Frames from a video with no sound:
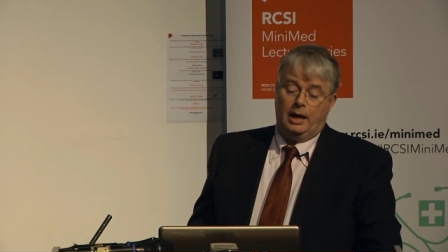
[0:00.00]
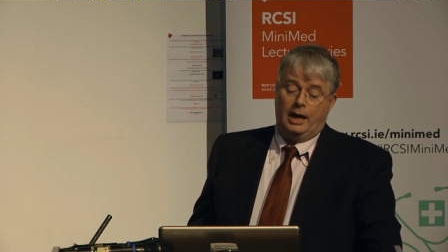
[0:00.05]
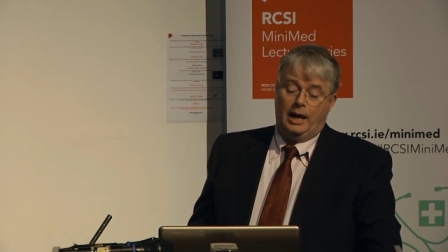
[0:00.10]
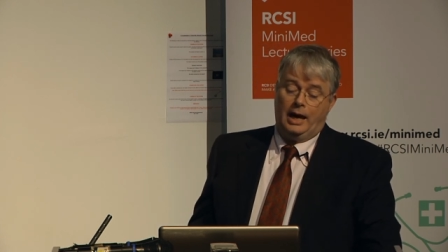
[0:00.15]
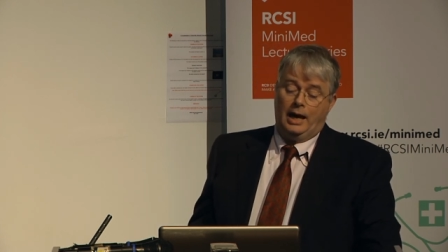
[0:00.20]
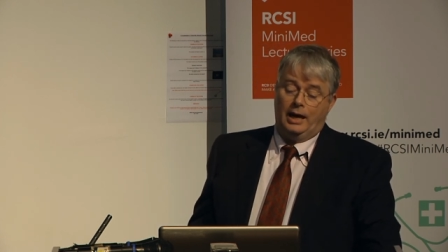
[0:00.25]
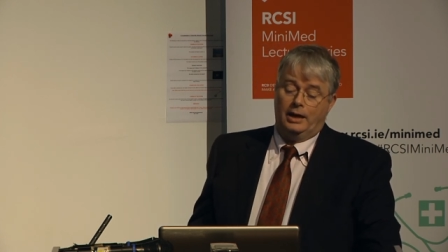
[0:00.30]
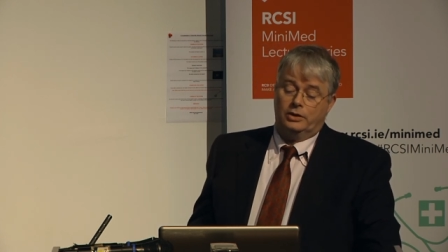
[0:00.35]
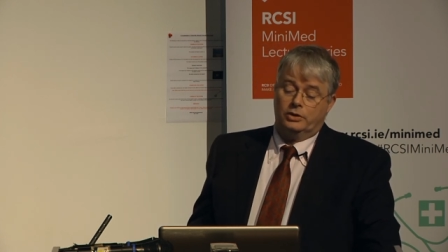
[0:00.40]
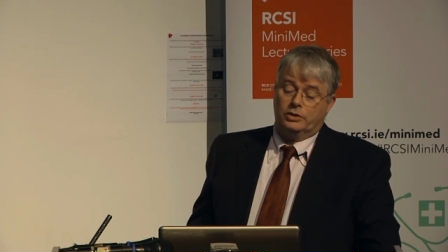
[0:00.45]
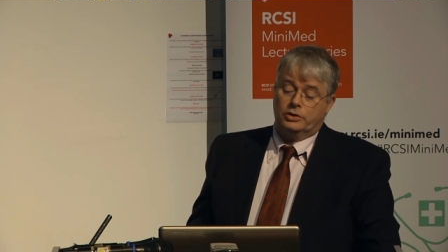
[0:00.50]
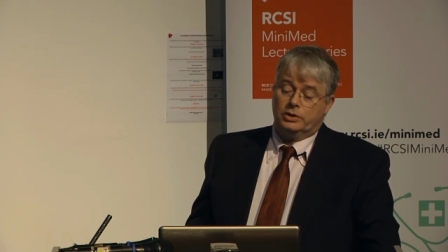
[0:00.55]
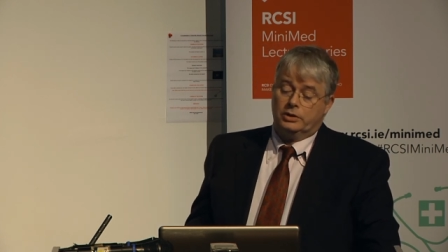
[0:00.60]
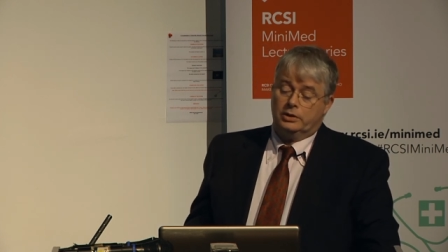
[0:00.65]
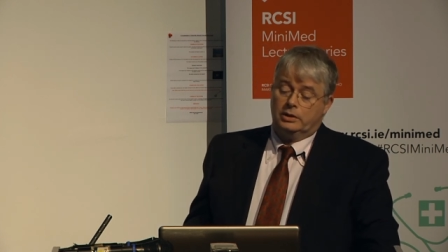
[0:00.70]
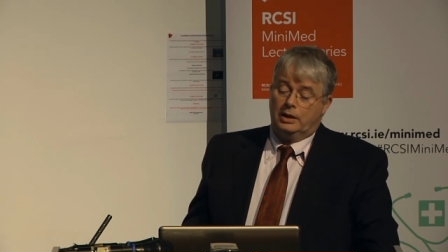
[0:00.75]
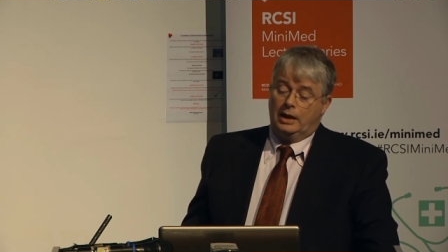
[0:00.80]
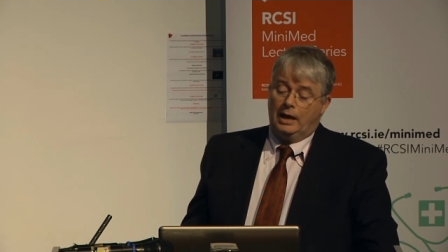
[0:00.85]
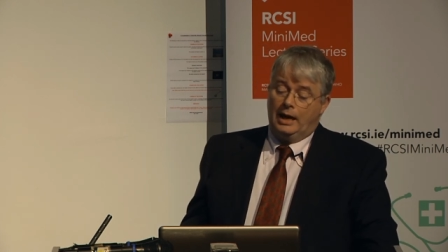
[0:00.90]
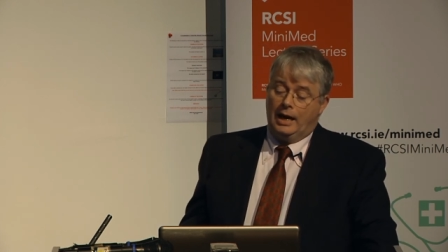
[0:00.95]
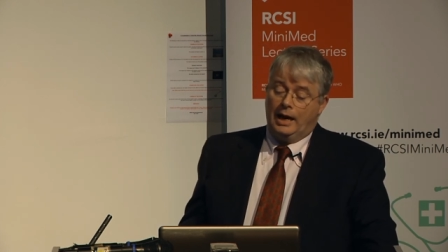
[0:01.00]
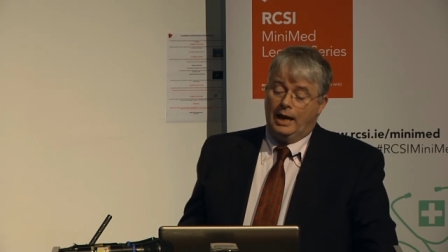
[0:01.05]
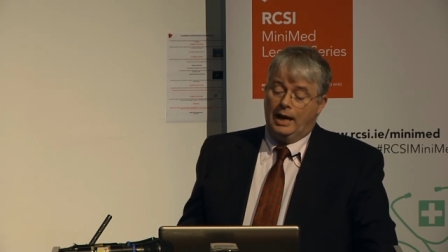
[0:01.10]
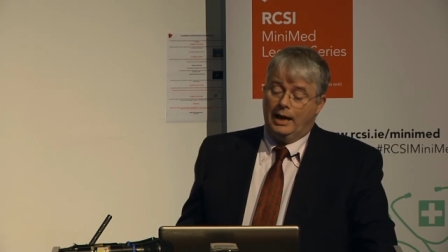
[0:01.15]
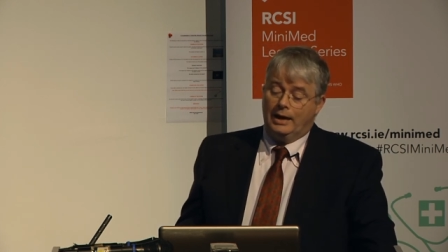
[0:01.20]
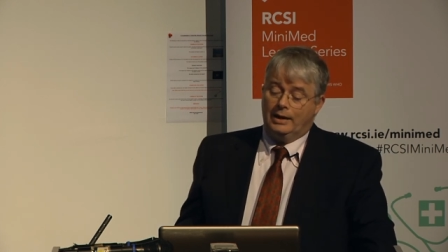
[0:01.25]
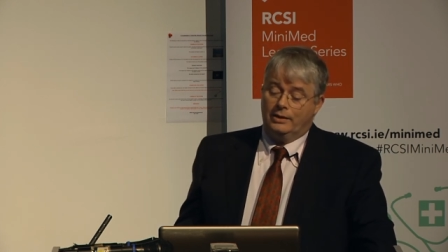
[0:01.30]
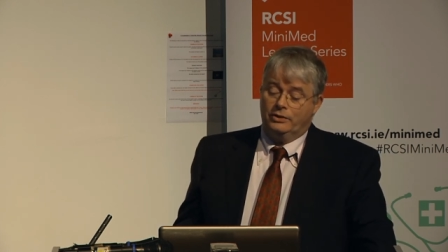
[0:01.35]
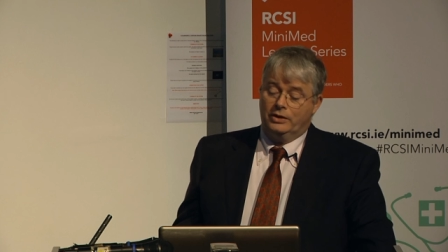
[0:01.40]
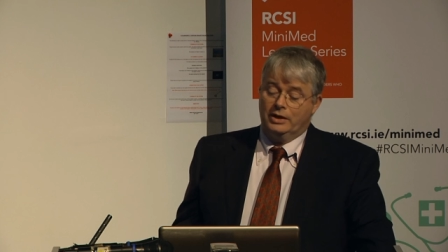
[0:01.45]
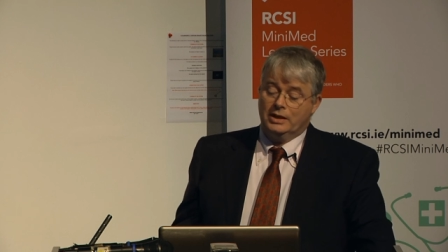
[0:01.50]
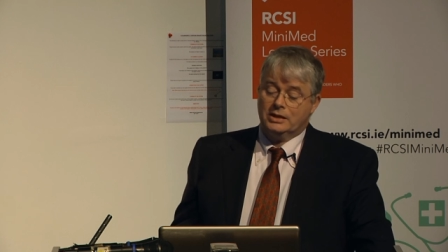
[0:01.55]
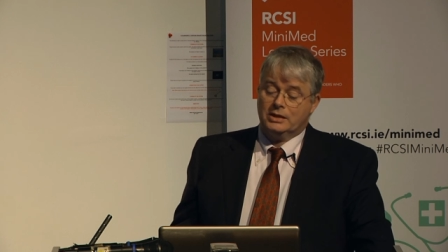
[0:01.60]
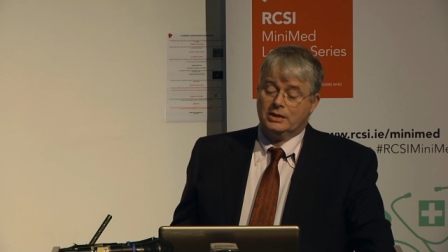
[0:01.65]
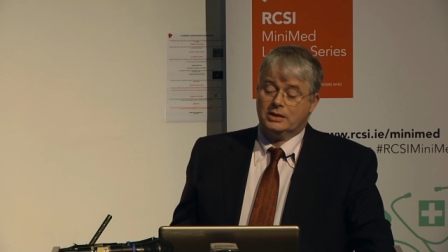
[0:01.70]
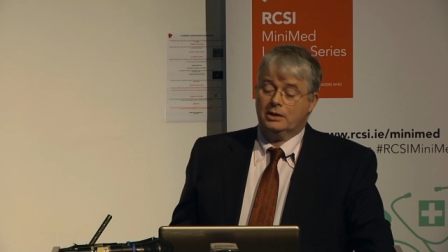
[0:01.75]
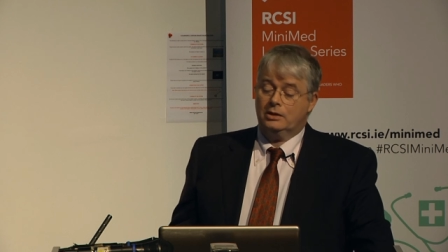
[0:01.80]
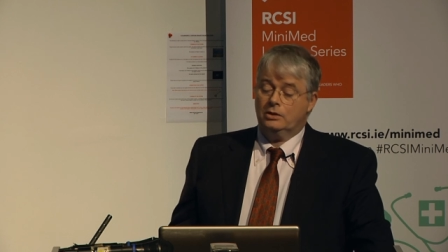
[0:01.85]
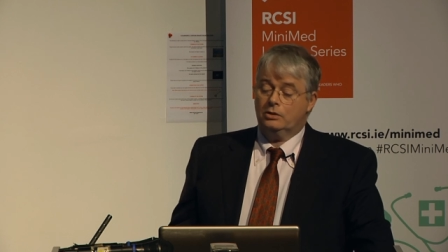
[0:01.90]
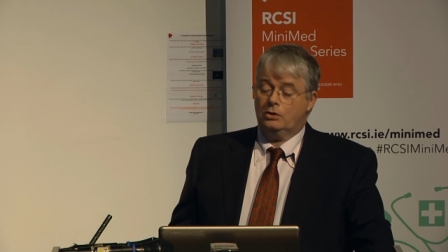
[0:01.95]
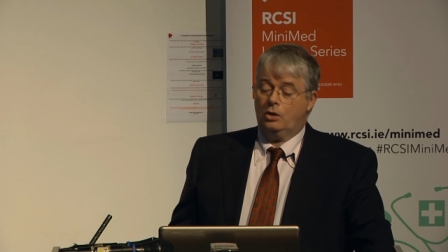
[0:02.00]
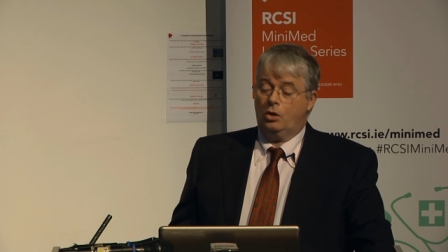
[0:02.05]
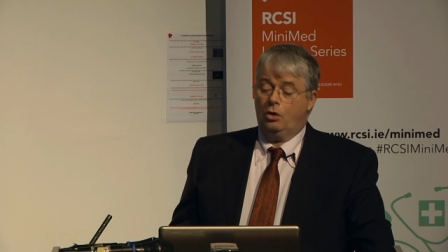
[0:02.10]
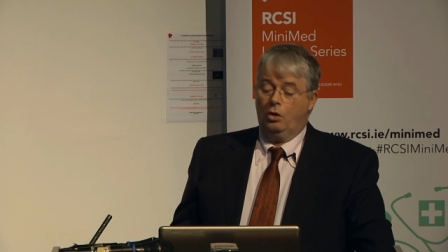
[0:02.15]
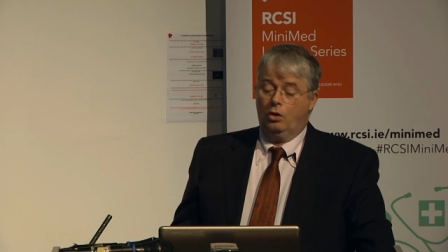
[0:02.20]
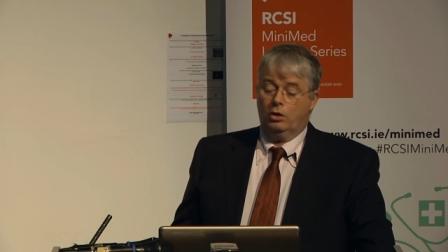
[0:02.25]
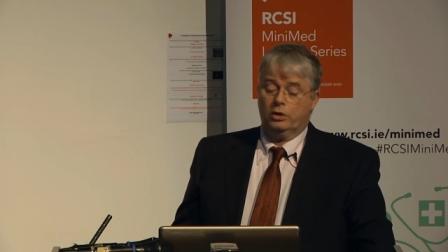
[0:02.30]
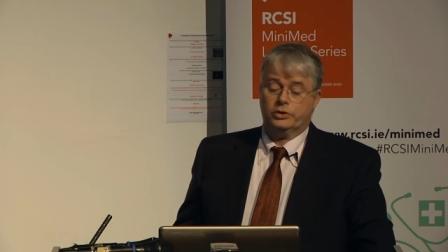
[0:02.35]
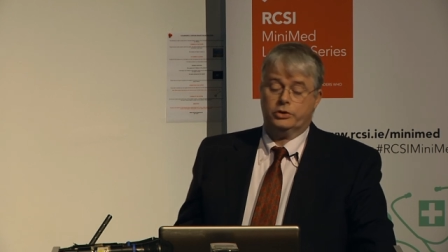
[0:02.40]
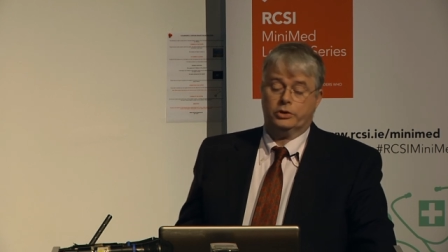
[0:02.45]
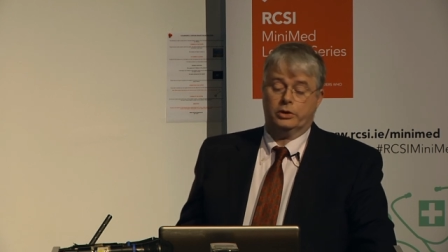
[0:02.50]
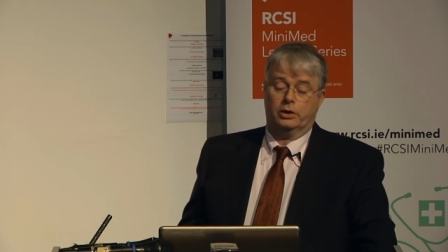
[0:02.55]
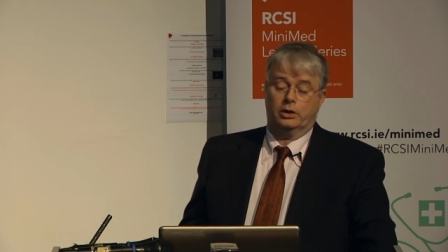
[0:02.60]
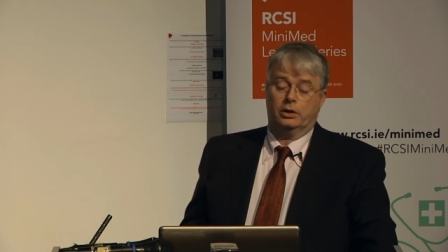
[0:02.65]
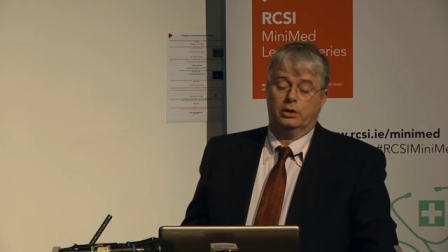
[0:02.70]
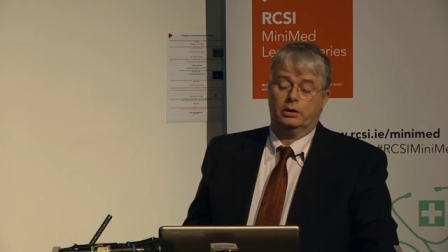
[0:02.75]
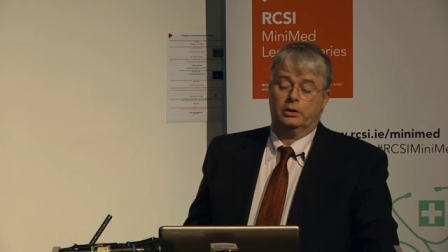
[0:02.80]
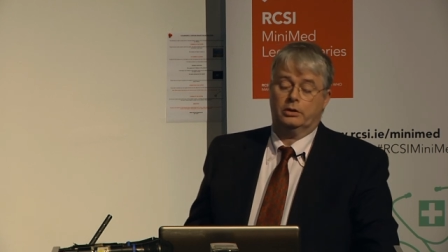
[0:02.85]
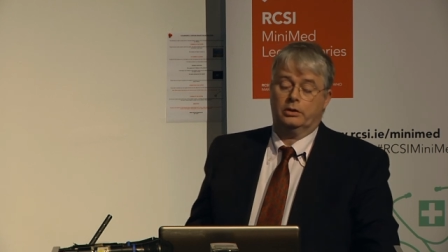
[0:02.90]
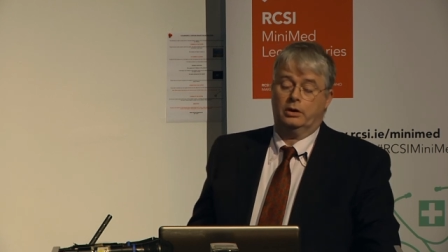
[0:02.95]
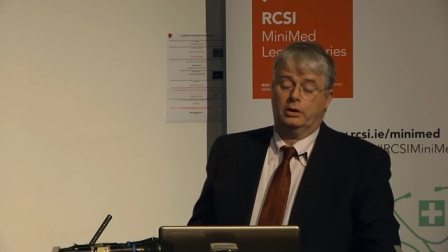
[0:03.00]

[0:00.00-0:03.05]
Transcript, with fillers: And uh, this can alter